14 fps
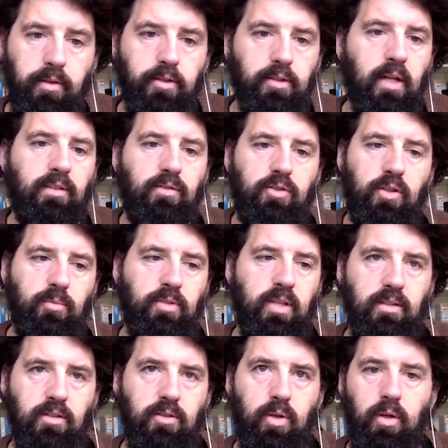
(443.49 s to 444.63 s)
There's lots of
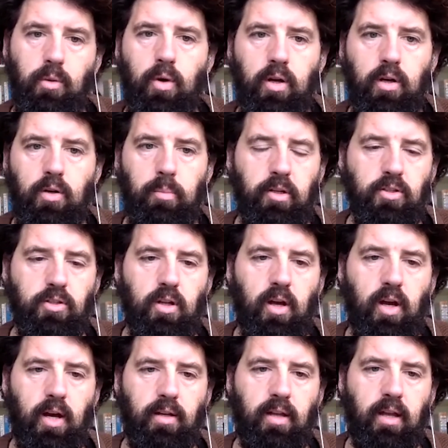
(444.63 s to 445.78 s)
circumstances where you want to do a punch
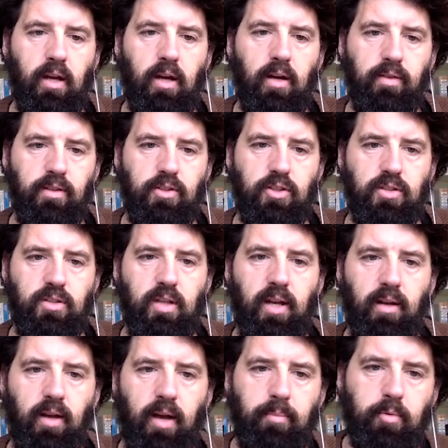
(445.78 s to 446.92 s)
takeoff. It's just
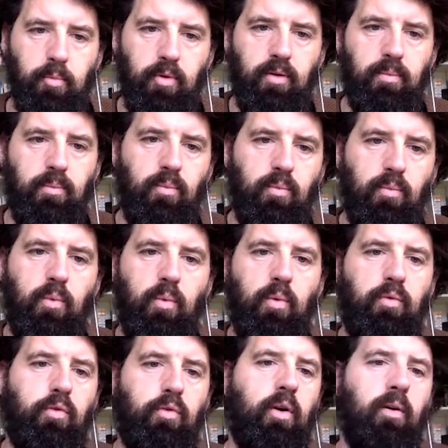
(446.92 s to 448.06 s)
not optimal
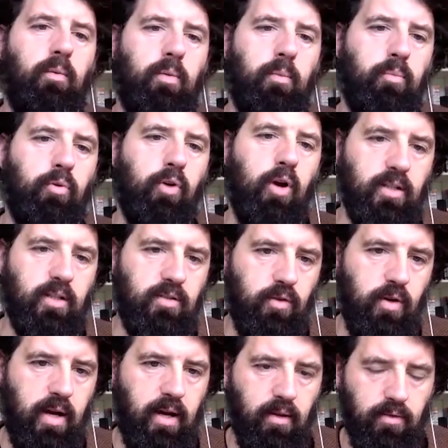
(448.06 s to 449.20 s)
for the broadest
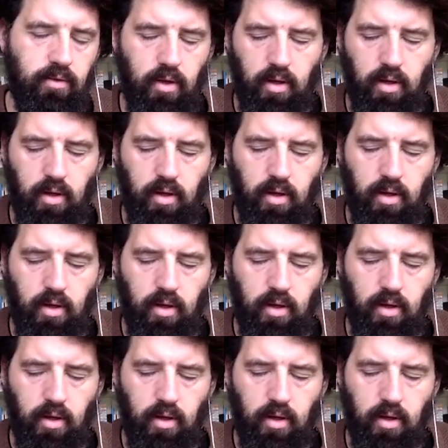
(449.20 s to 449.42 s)
variety of.